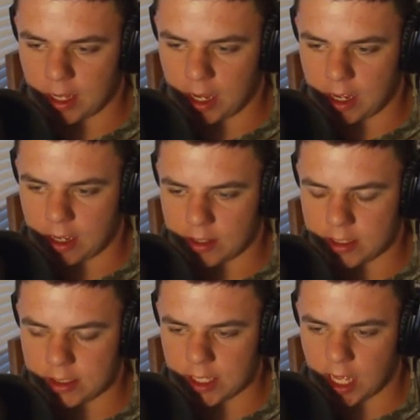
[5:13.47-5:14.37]
Uh,
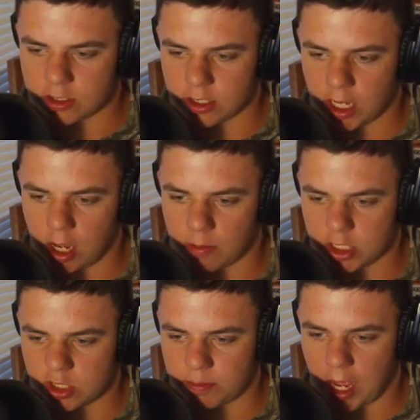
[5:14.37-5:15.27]
this is actually how
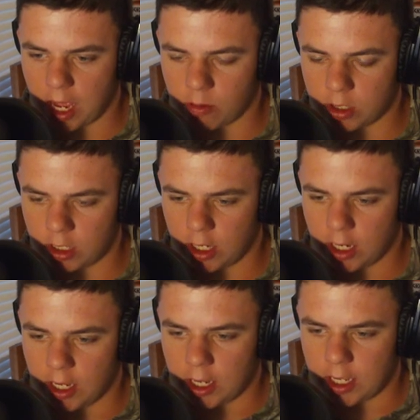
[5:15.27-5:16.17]
much power
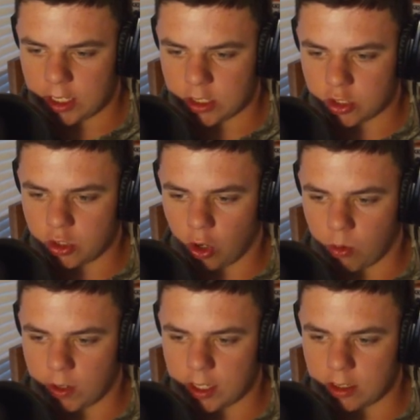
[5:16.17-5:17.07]
is
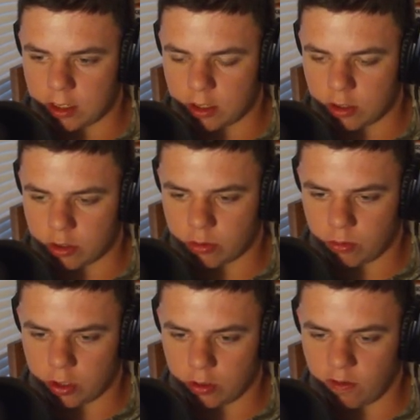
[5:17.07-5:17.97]
going
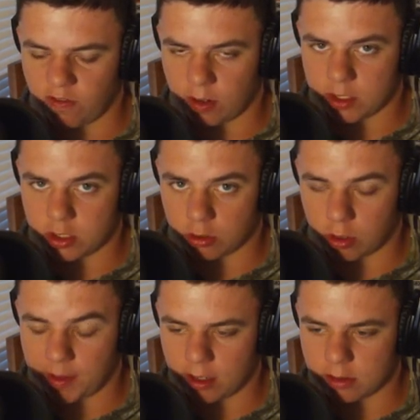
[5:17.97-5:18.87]
through from the
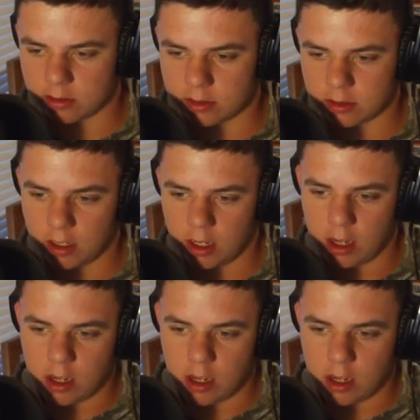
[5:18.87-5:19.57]
solar panels.